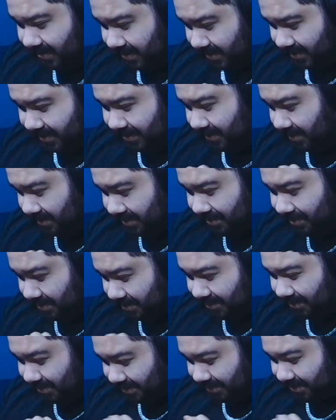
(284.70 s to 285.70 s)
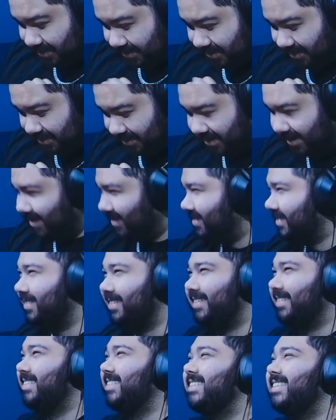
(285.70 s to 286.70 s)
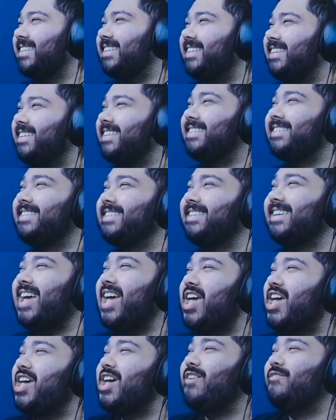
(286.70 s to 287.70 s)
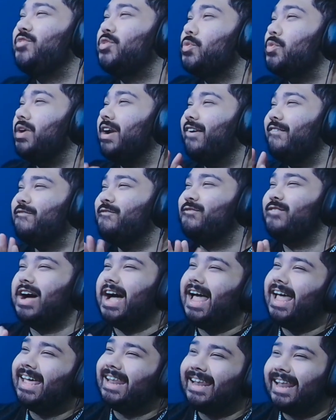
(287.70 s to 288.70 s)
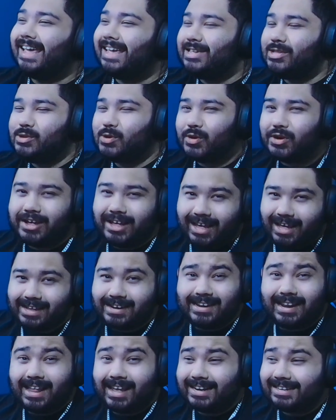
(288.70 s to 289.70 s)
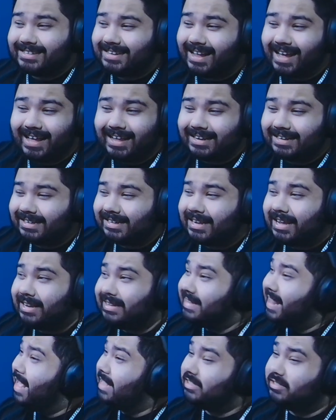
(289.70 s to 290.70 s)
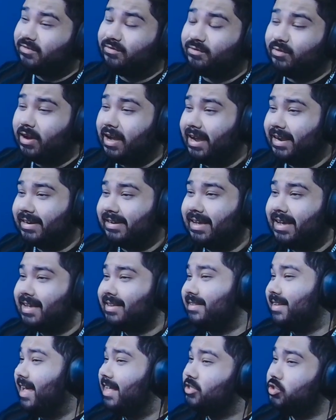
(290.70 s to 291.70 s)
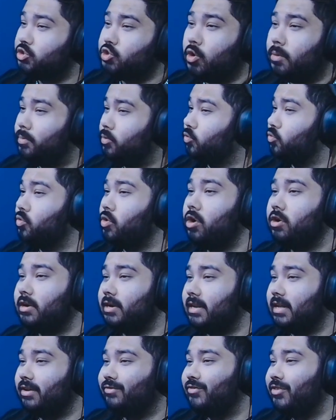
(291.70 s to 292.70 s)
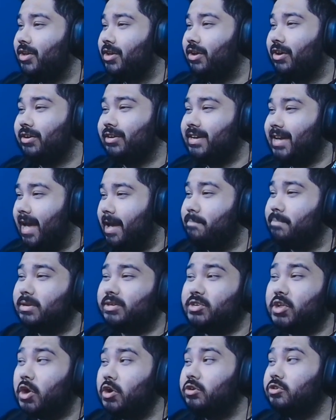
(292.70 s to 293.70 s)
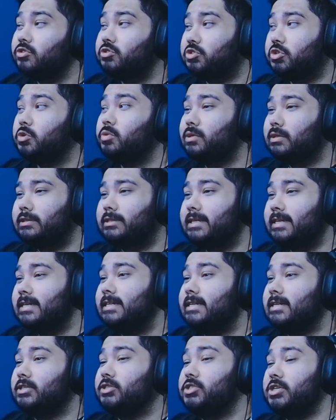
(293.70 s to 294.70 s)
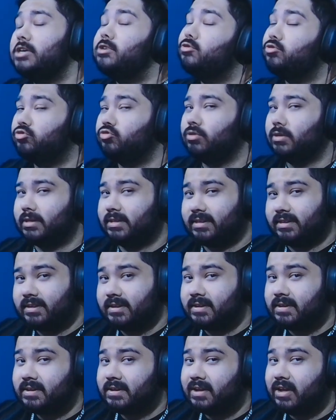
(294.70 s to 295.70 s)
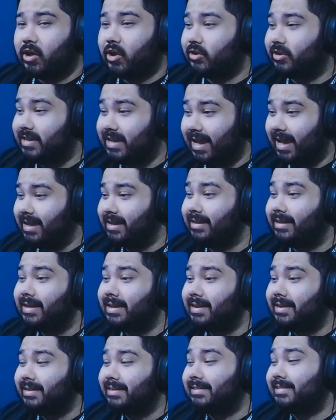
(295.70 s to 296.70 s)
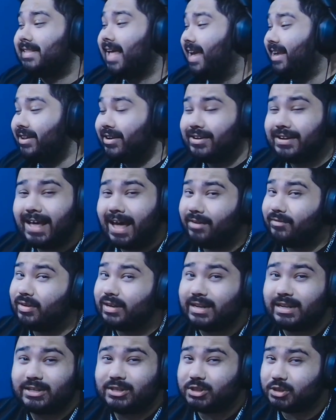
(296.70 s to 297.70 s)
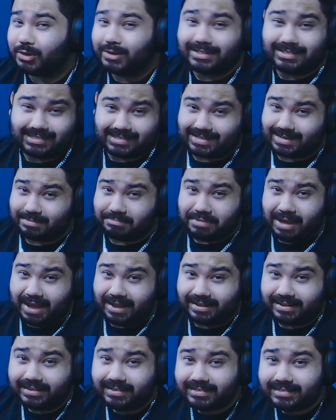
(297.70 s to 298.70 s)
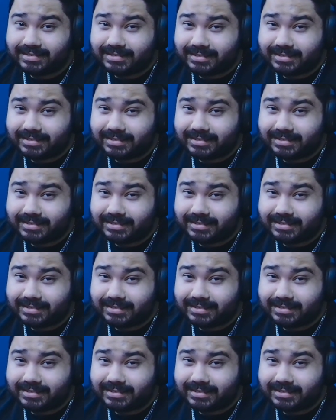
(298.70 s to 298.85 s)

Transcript: Oh... If you want to violate your head like that, that's fine. That's your prerogative, okay? But don't do it to your children. Okay, they don't have any choice in the matter.